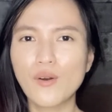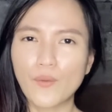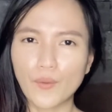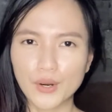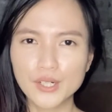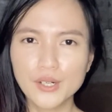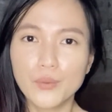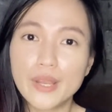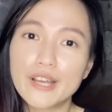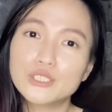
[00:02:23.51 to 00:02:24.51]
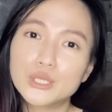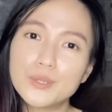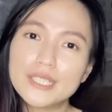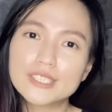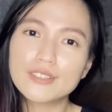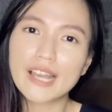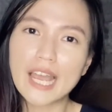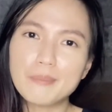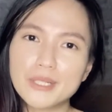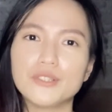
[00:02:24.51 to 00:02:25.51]
or we have too little
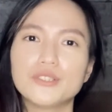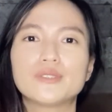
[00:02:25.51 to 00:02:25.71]
capital